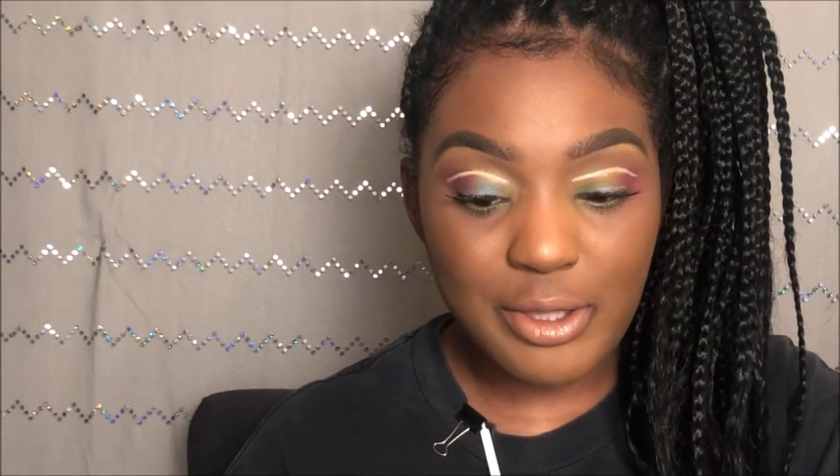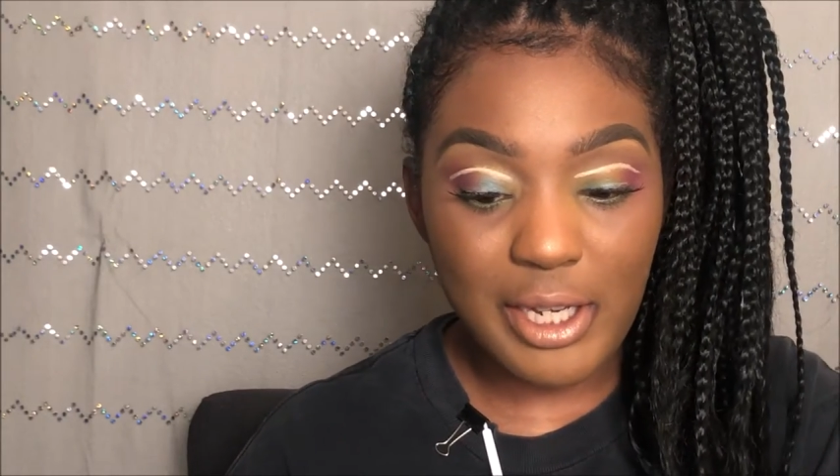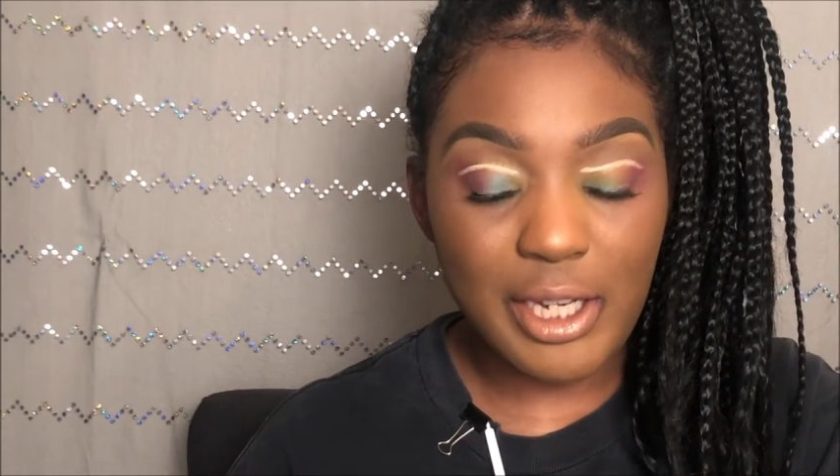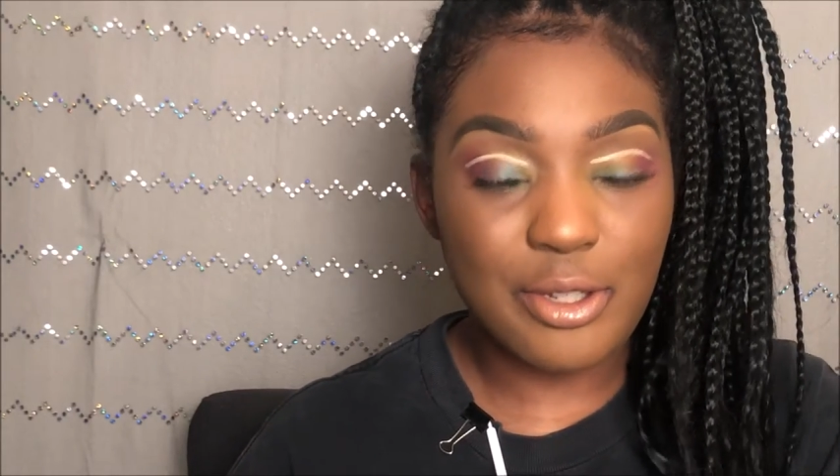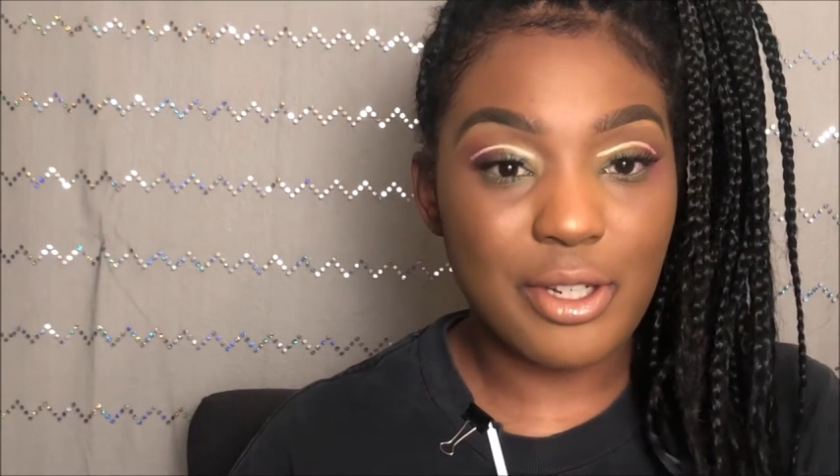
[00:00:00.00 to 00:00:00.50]
so
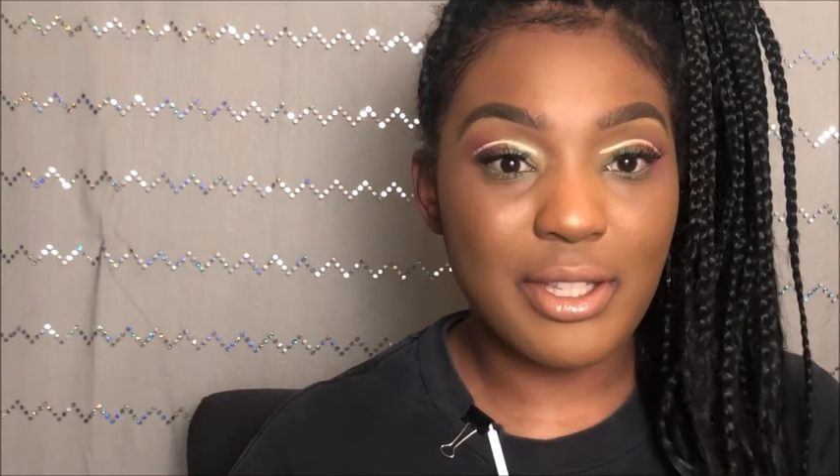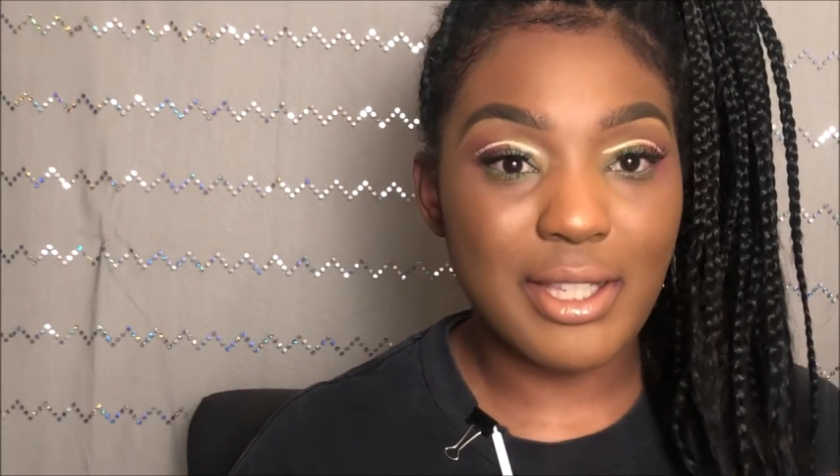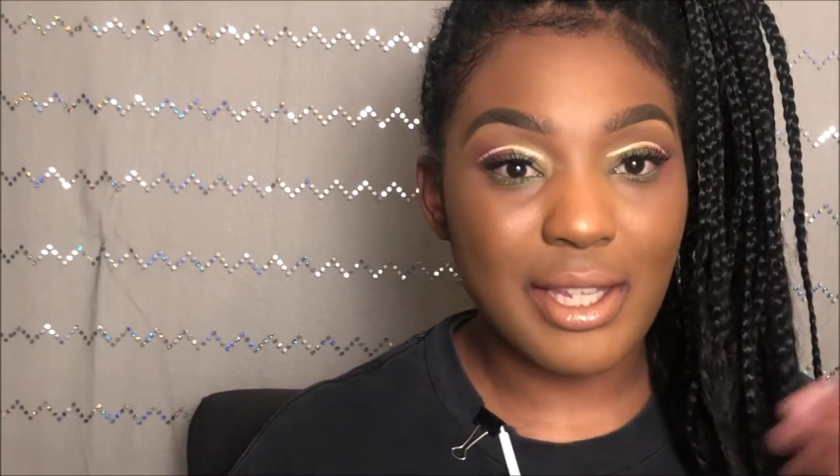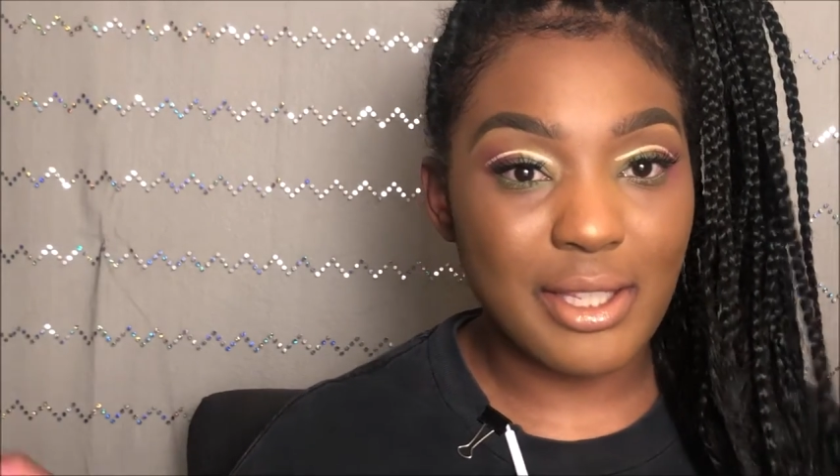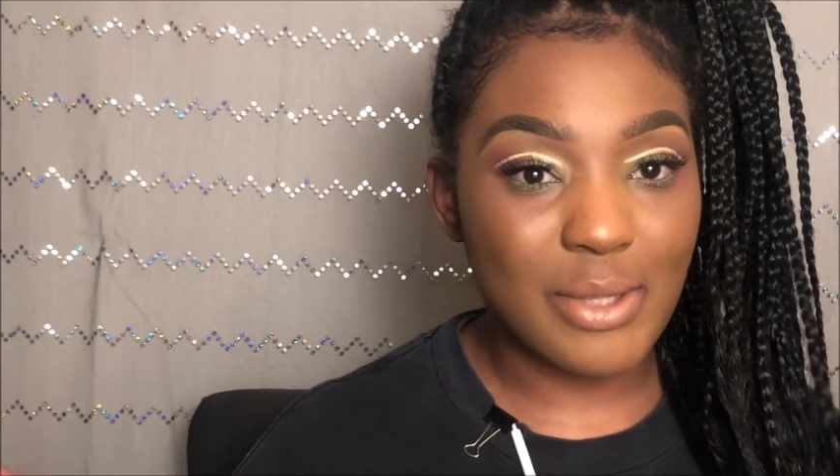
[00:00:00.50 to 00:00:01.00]
I guess you can
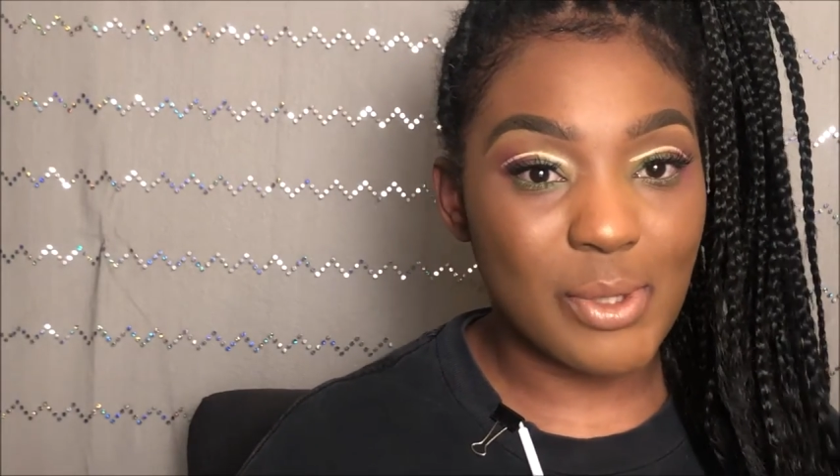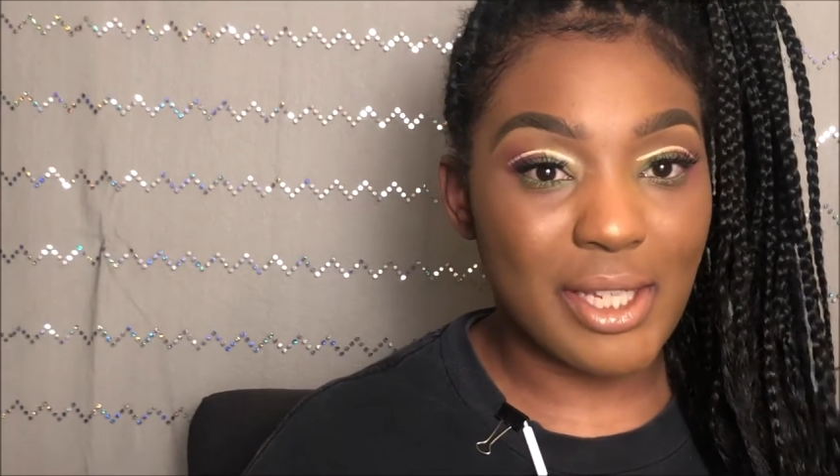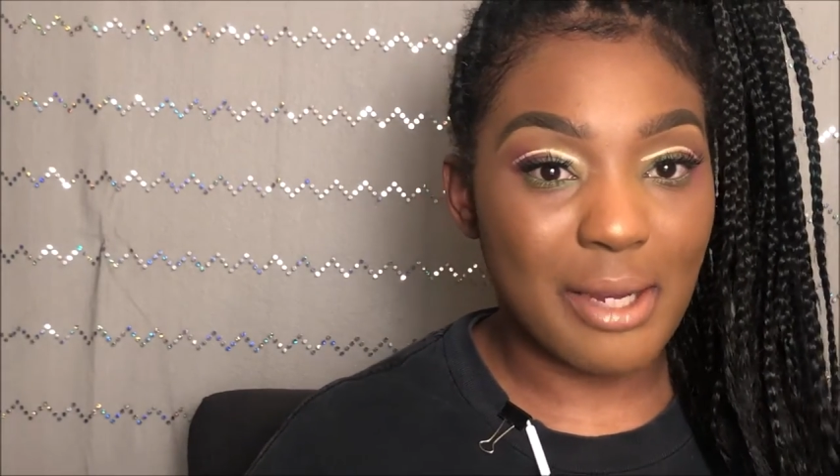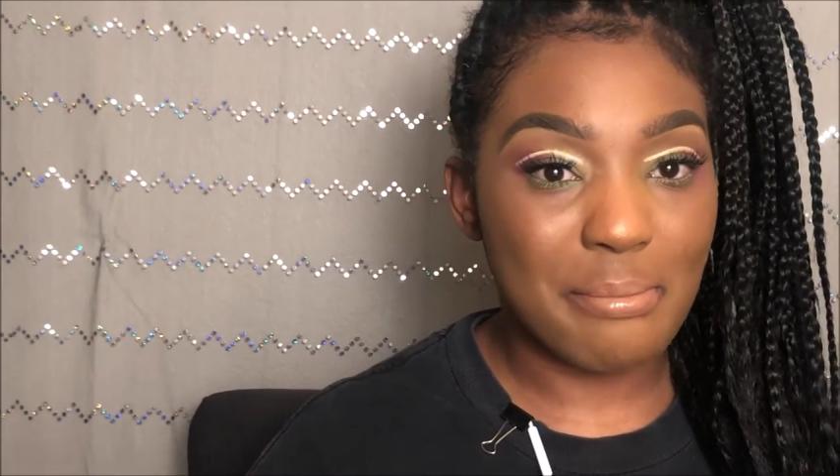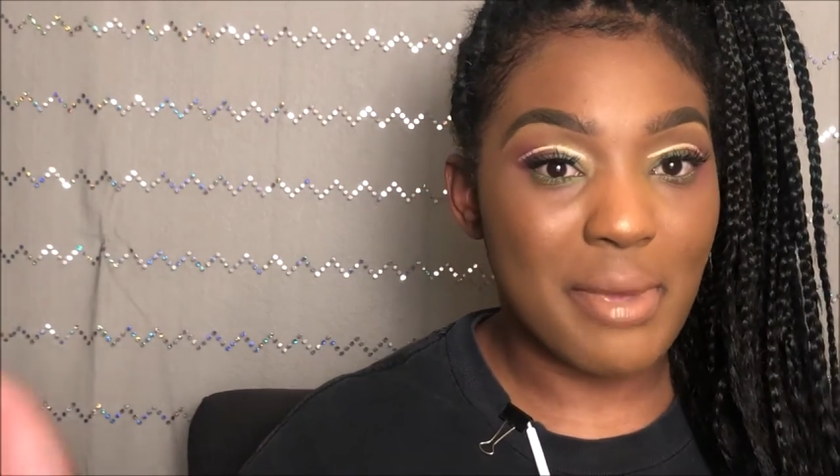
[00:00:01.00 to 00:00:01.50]
say this was
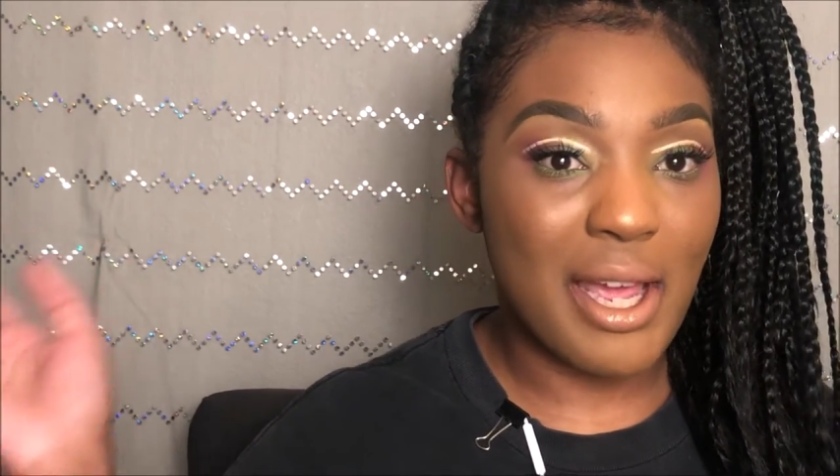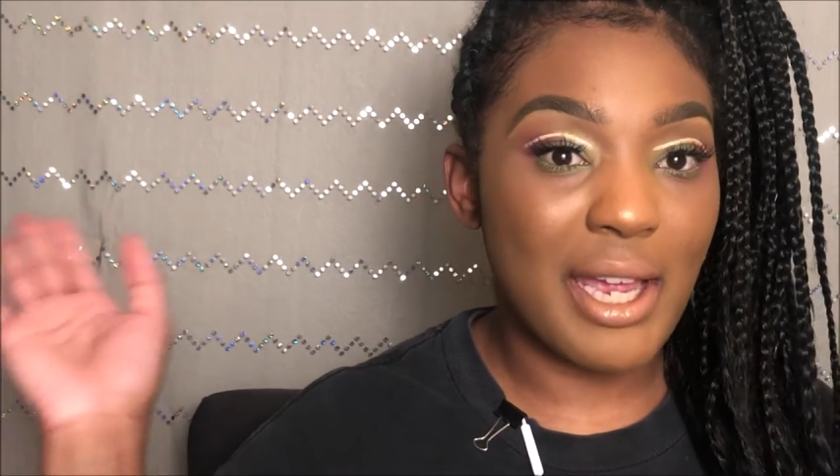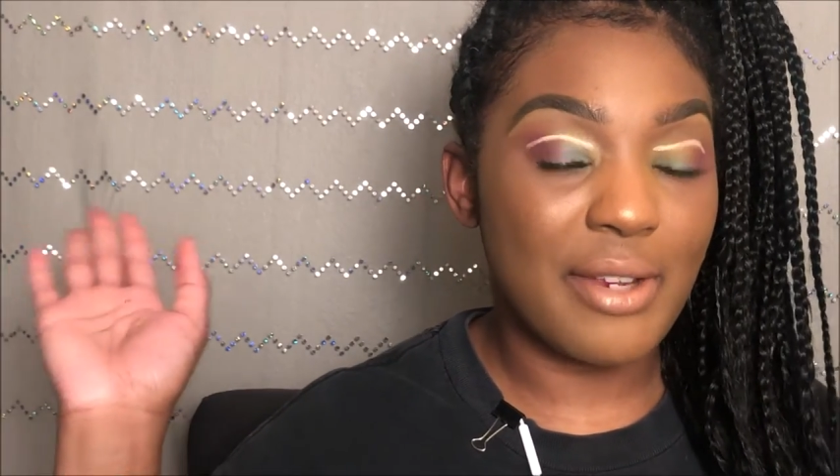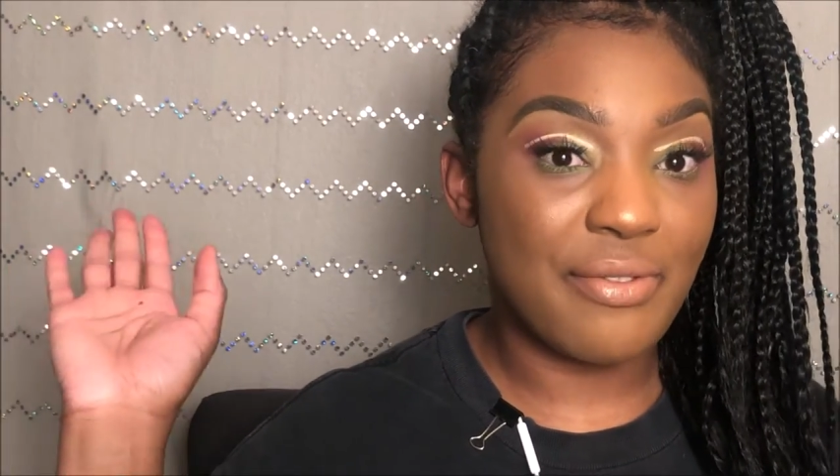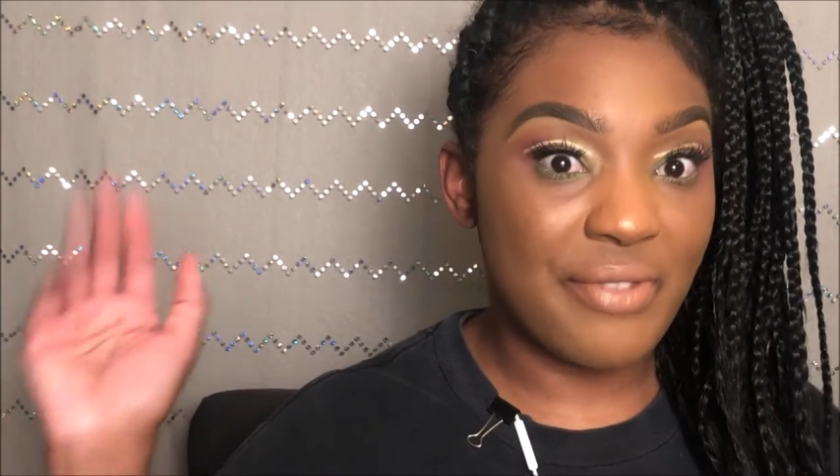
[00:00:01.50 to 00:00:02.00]
like my